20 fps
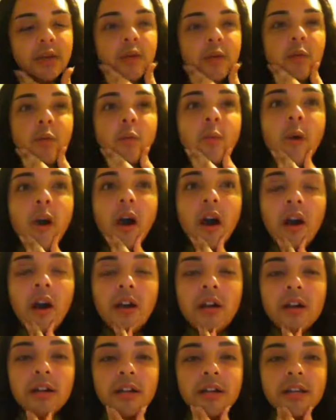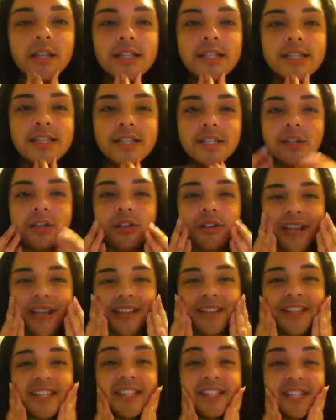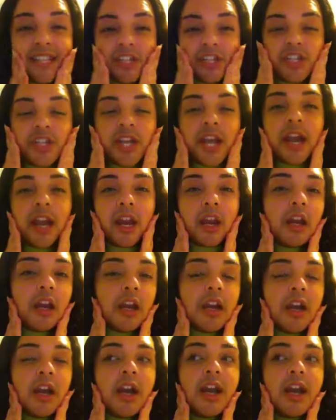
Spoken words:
while it's still like the singed hair,